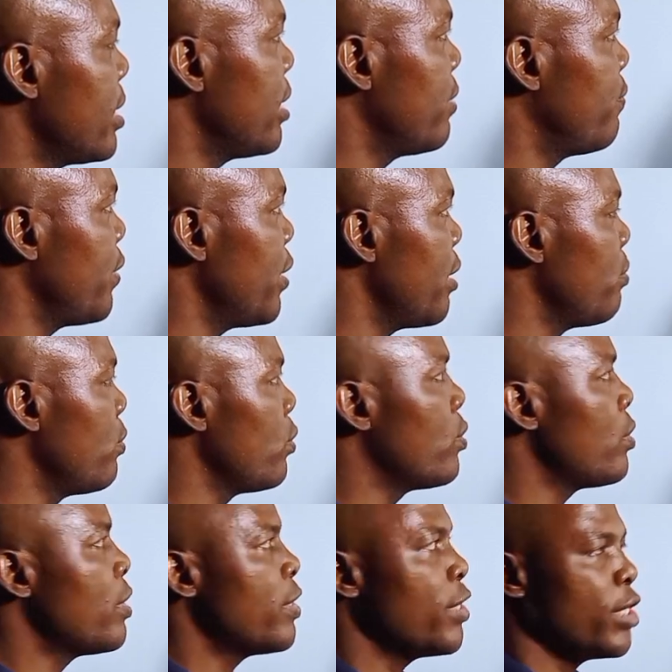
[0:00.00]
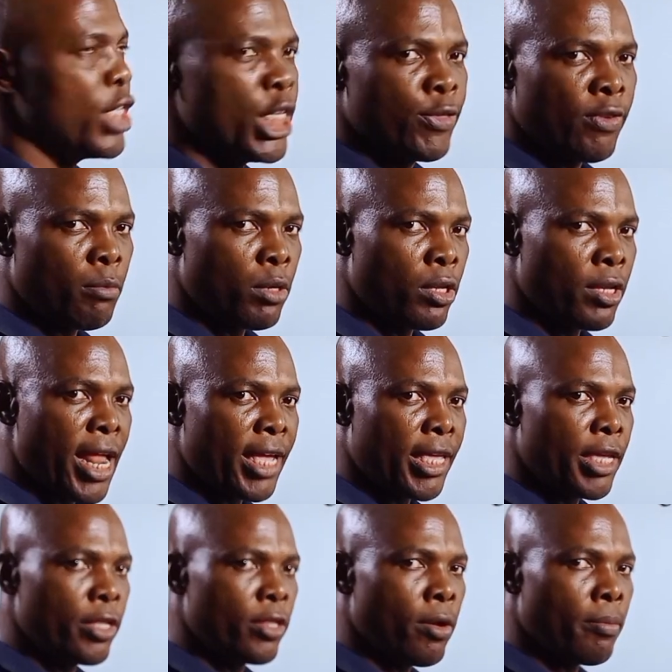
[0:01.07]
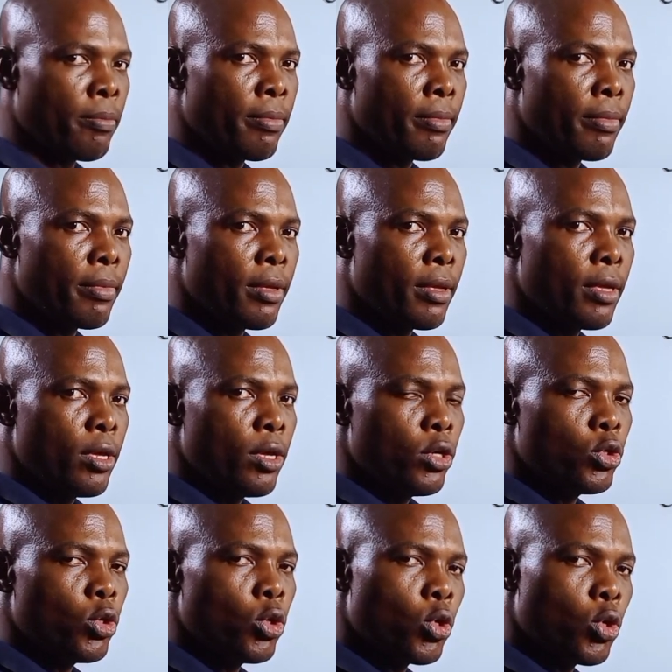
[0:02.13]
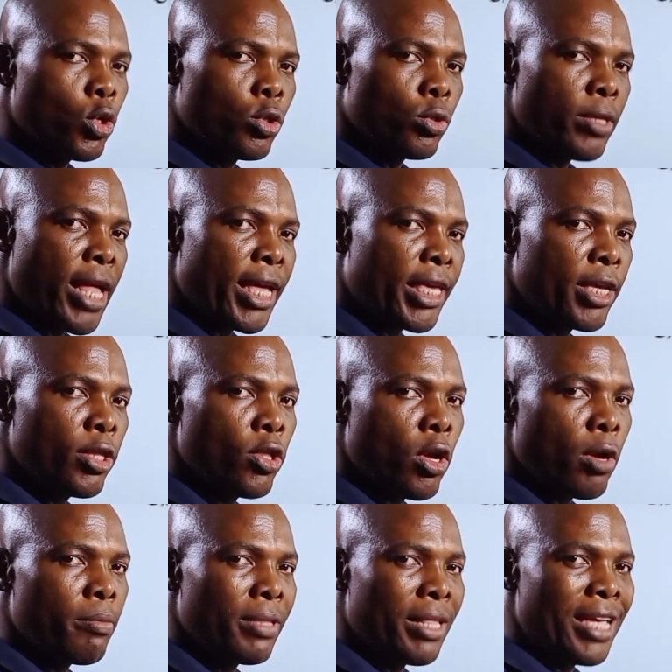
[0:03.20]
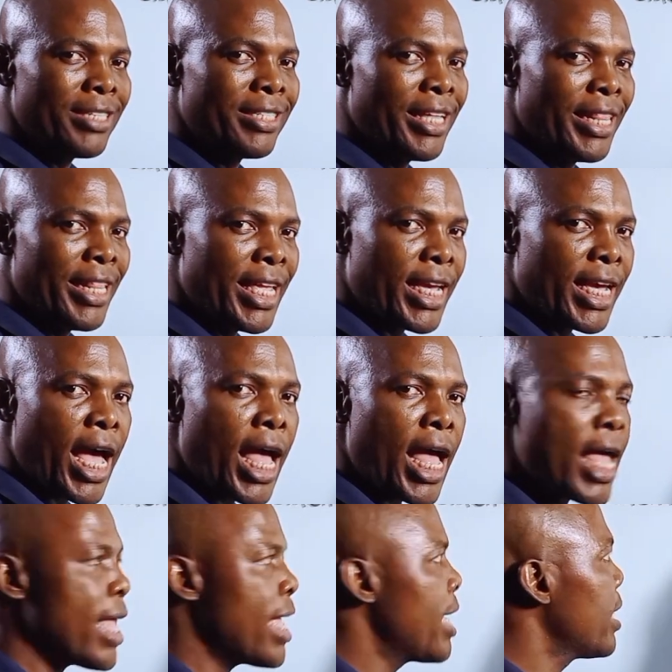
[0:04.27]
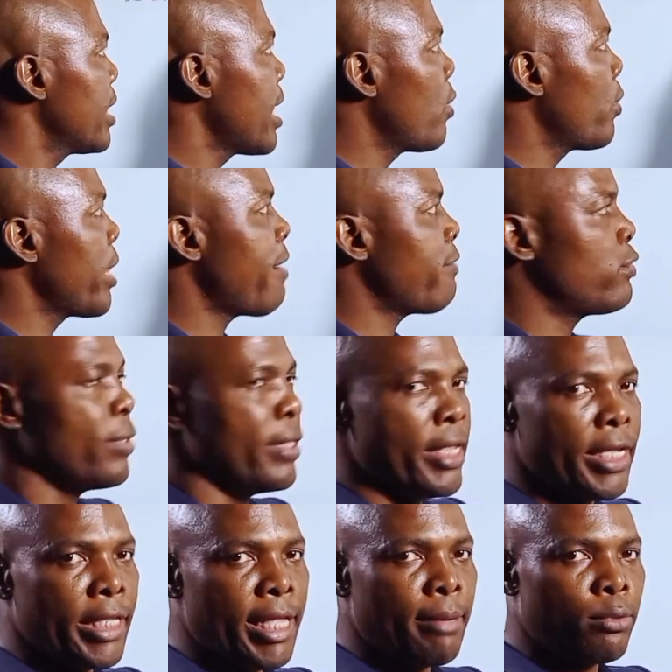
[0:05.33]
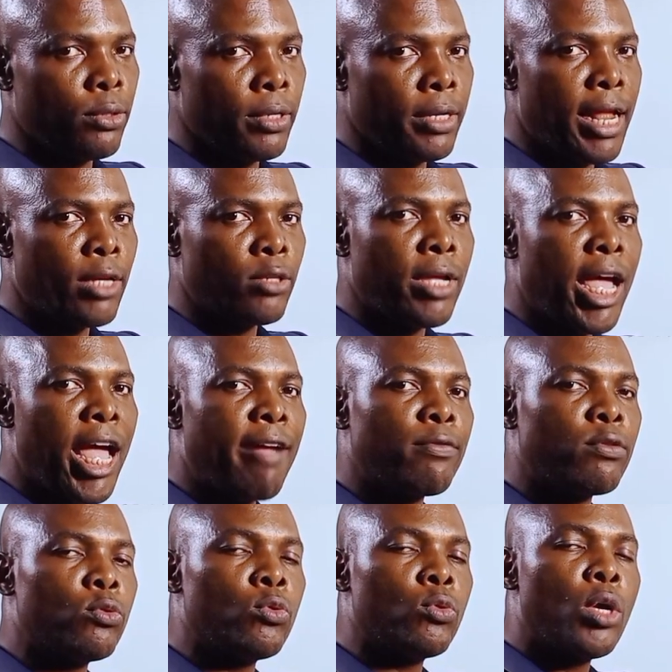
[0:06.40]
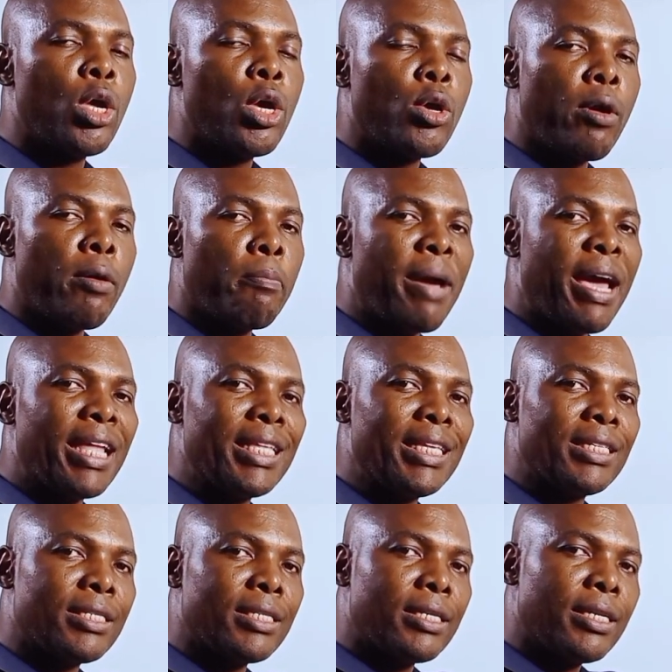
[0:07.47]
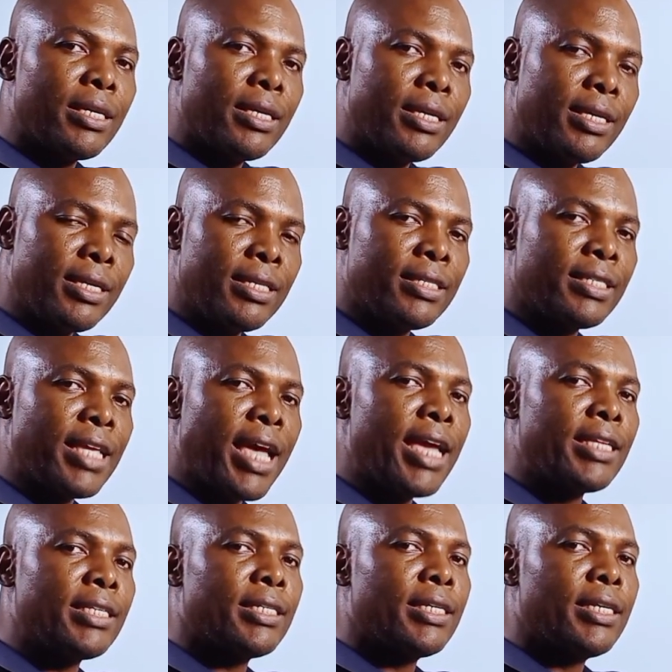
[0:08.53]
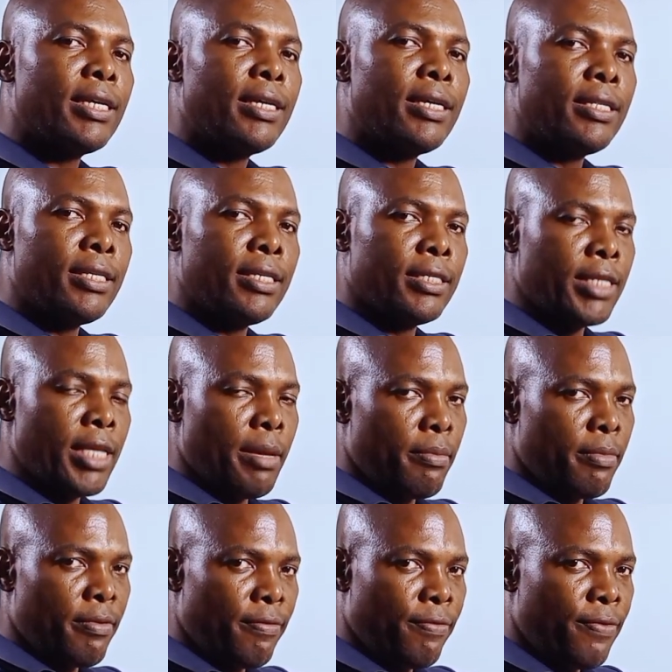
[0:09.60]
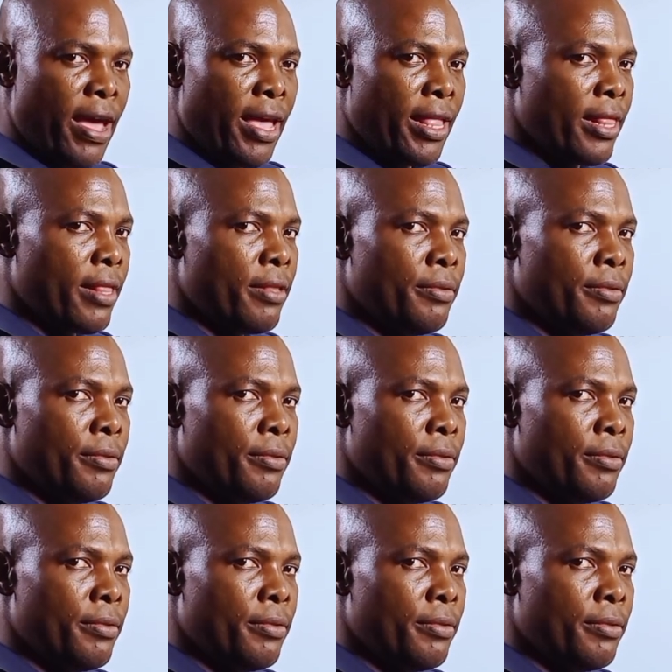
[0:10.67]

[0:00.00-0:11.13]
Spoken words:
this variable is from another kingdom. So go to that kingdom, there is a linker that will have to link them together. So I have to compile it inside the same file.